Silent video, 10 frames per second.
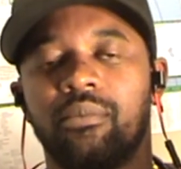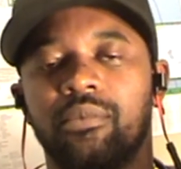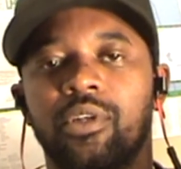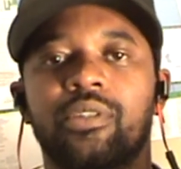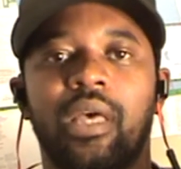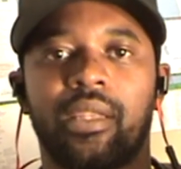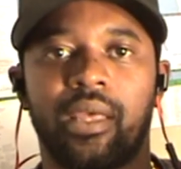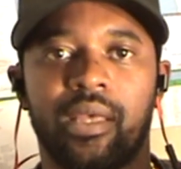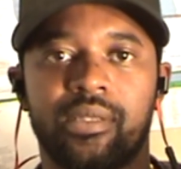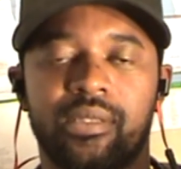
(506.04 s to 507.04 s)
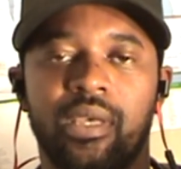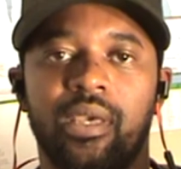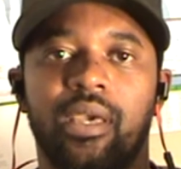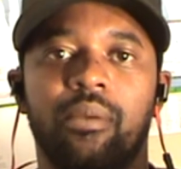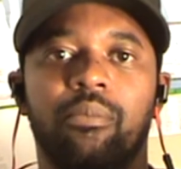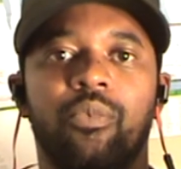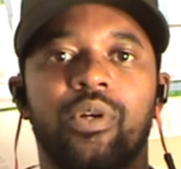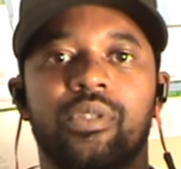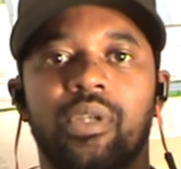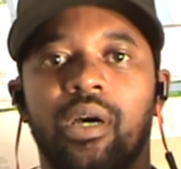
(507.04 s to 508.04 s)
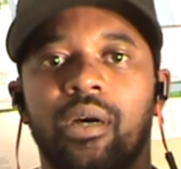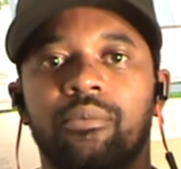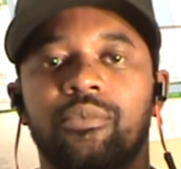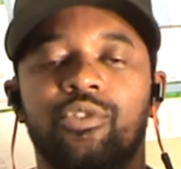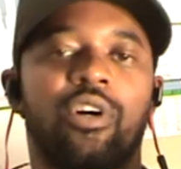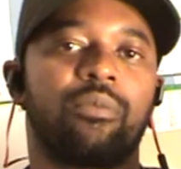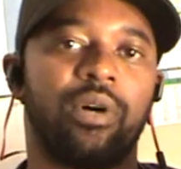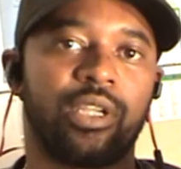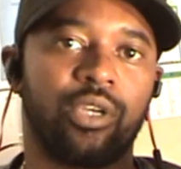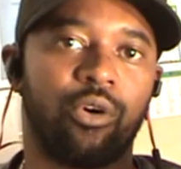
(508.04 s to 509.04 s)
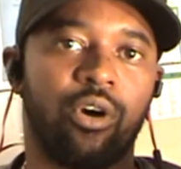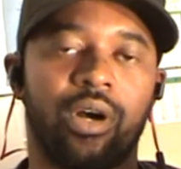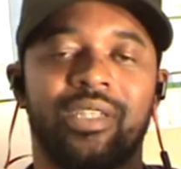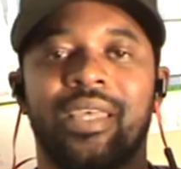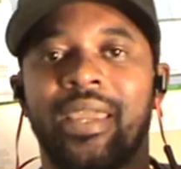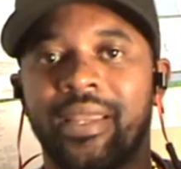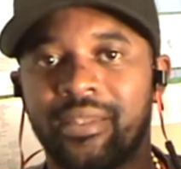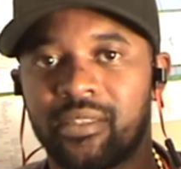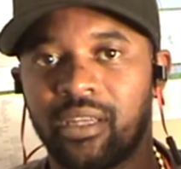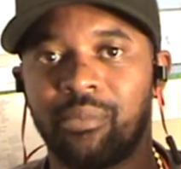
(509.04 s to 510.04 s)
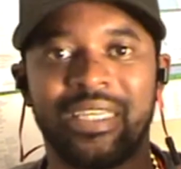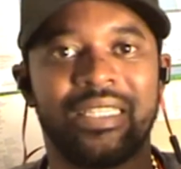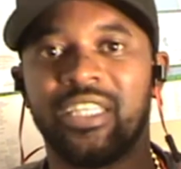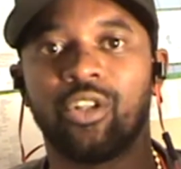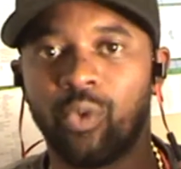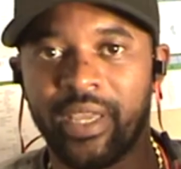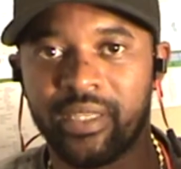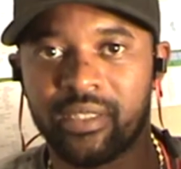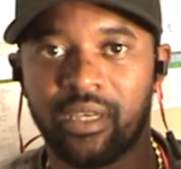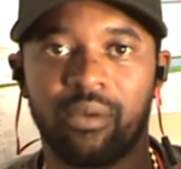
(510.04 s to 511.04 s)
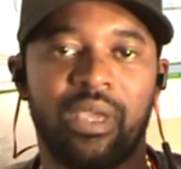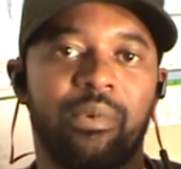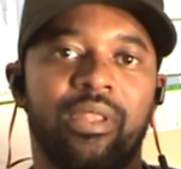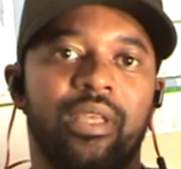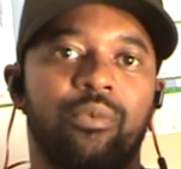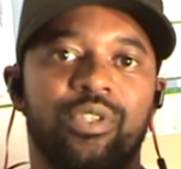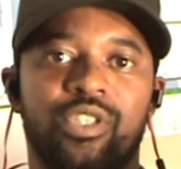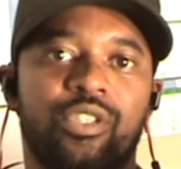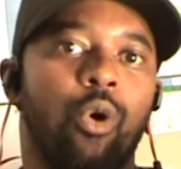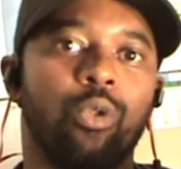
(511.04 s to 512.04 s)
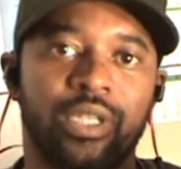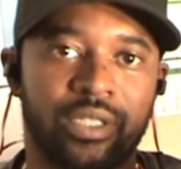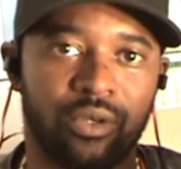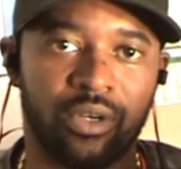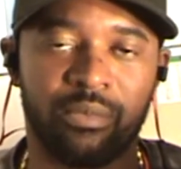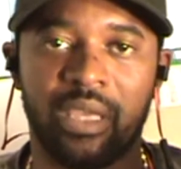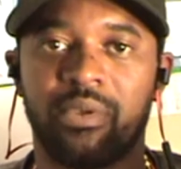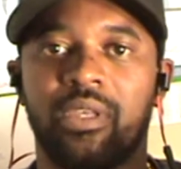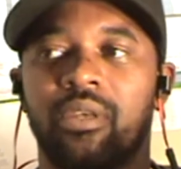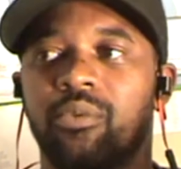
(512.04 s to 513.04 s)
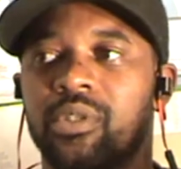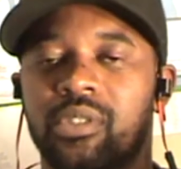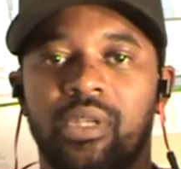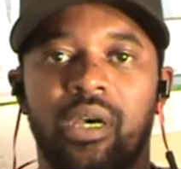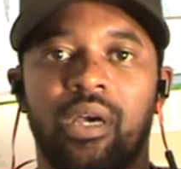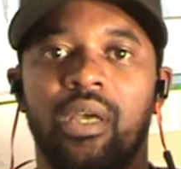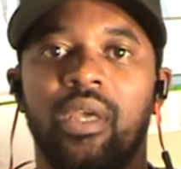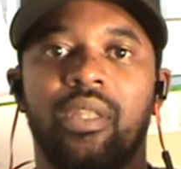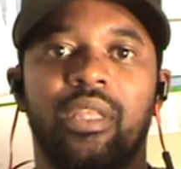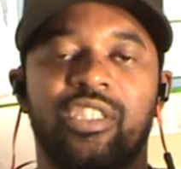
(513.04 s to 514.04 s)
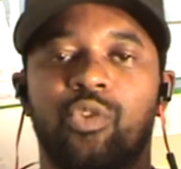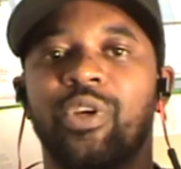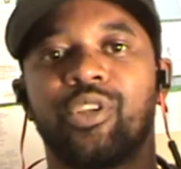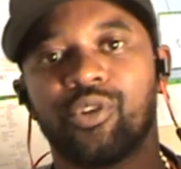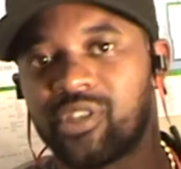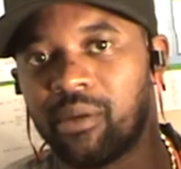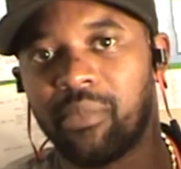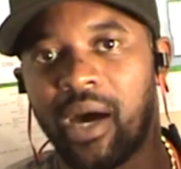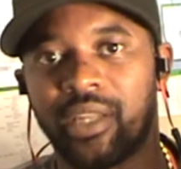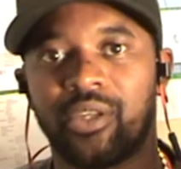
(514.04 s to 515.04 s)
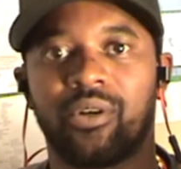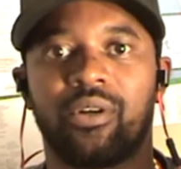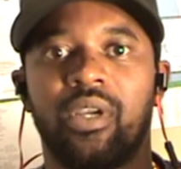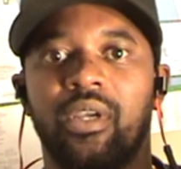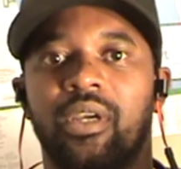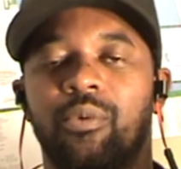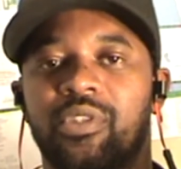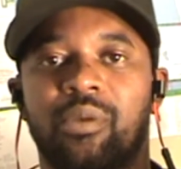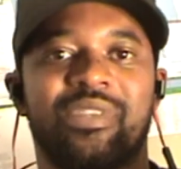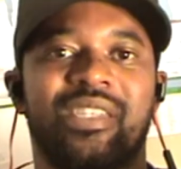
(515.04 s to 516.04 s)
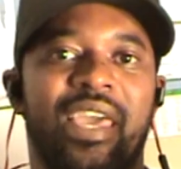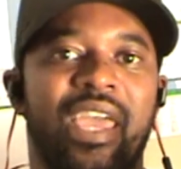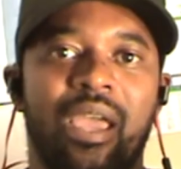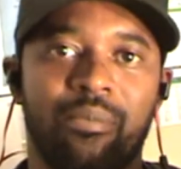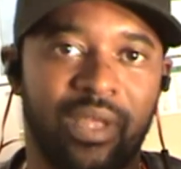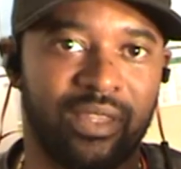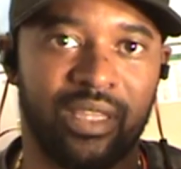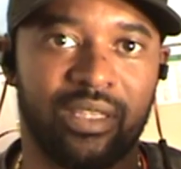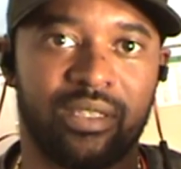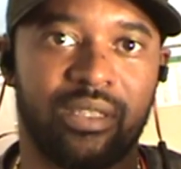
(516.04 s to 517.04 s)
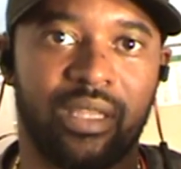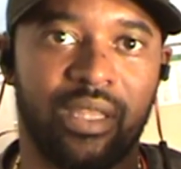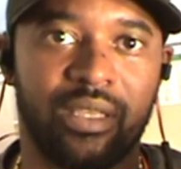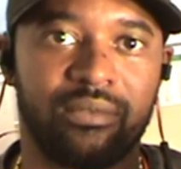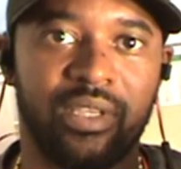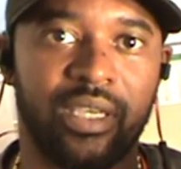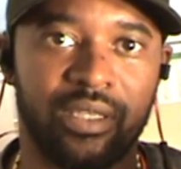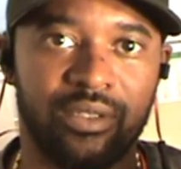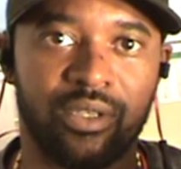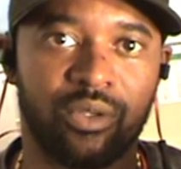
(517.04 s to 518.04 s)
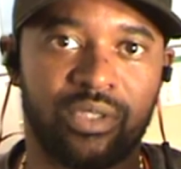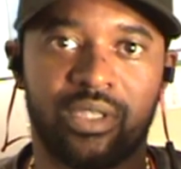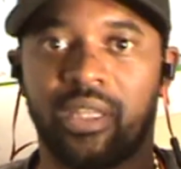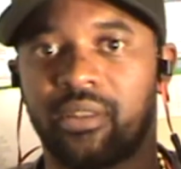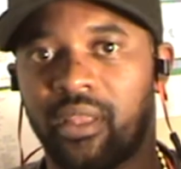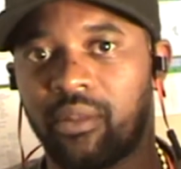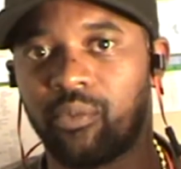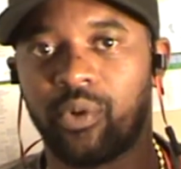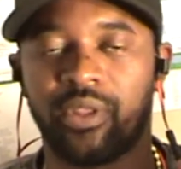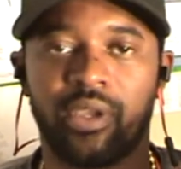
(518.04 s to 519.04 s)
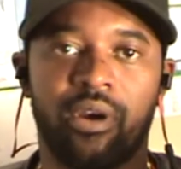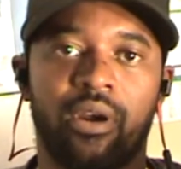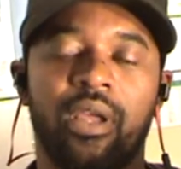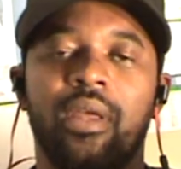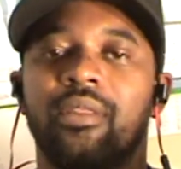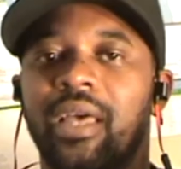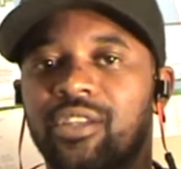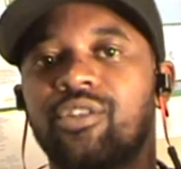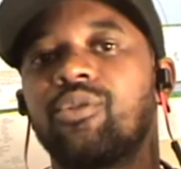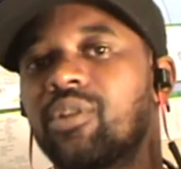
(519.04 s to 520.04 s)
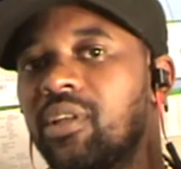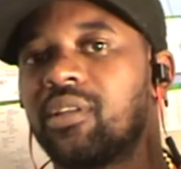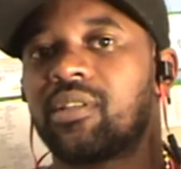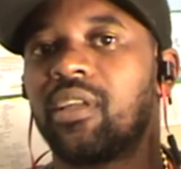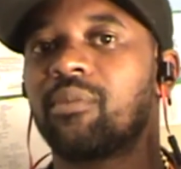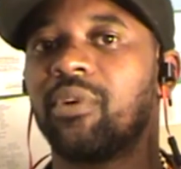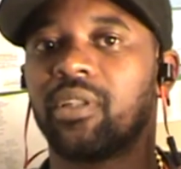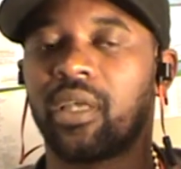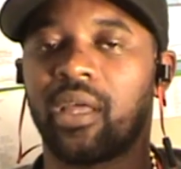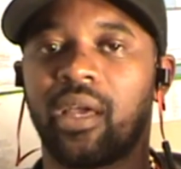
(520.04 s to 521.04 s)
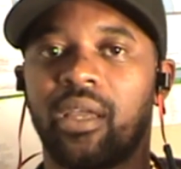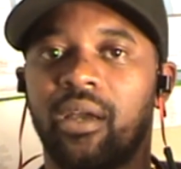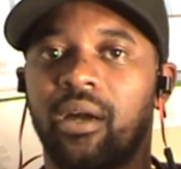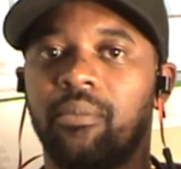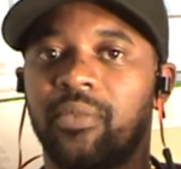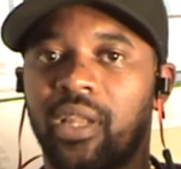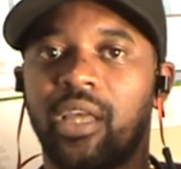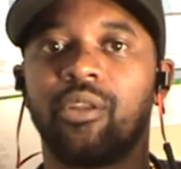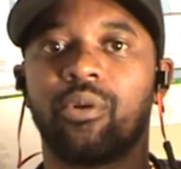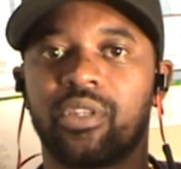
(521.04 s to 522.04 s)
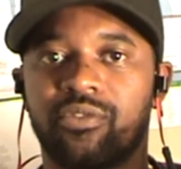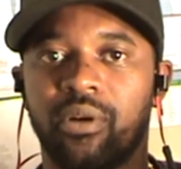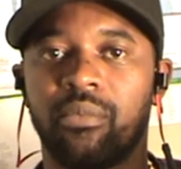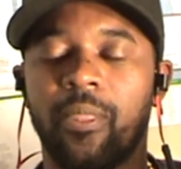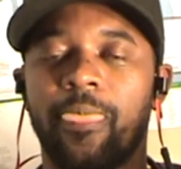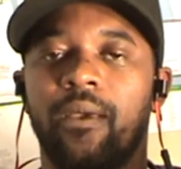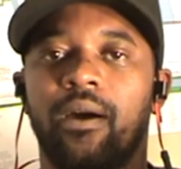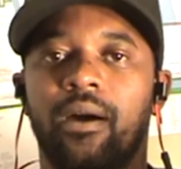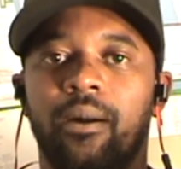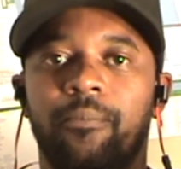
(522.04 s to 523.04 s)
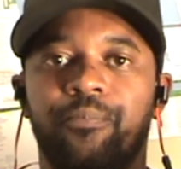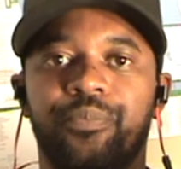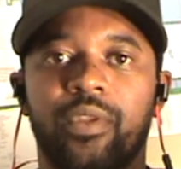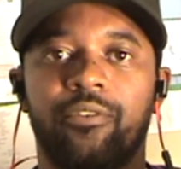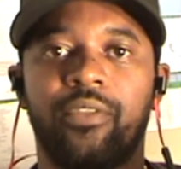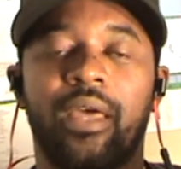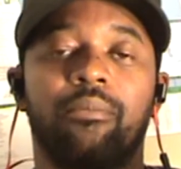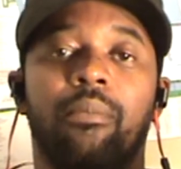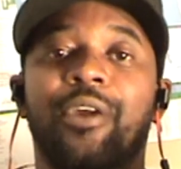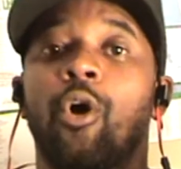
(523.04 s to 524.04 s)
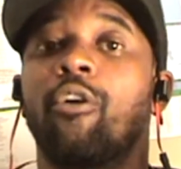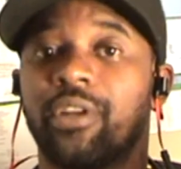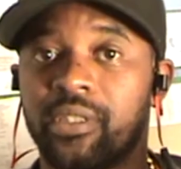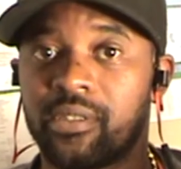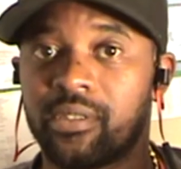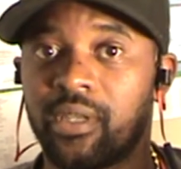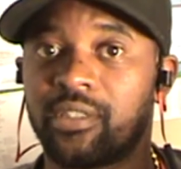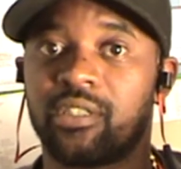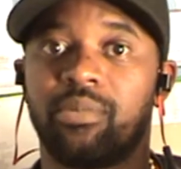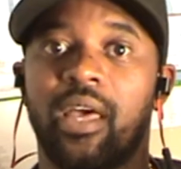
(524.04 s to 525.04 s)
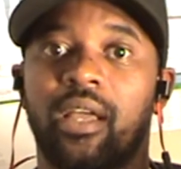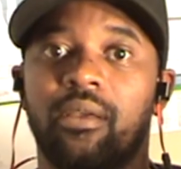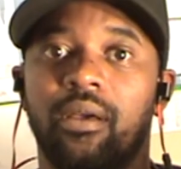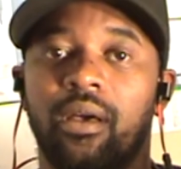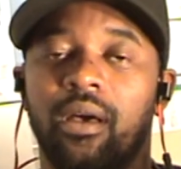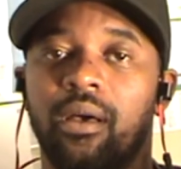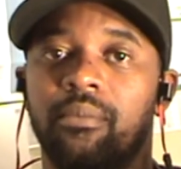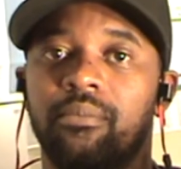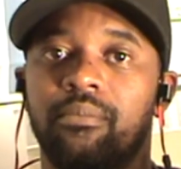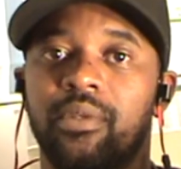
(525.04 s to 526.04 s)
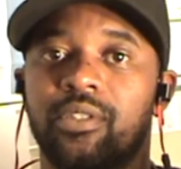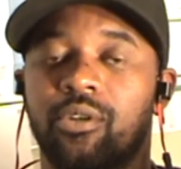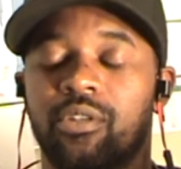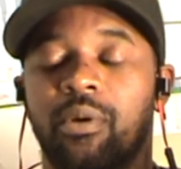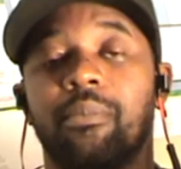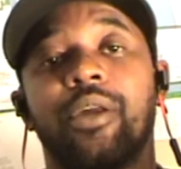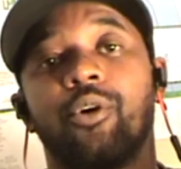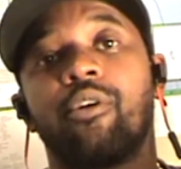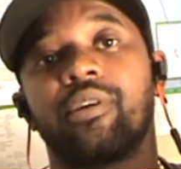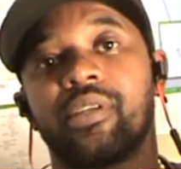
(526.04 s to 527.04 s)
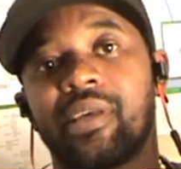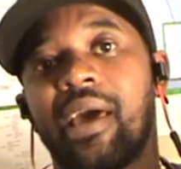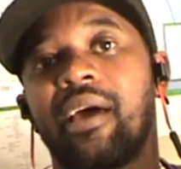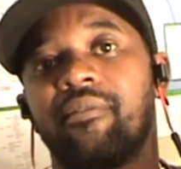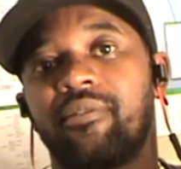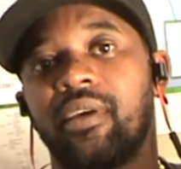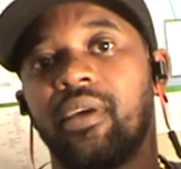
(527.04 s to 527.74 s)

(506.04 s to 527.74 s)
looked at as it was drug money or attained some illegal ways? Maybe it was stolen, or maybe it was they swindled somebody, or it was some scam that they did, to get that where they are. That's usually the stigma that I notice from that minorities, not just black business owners, but minorities have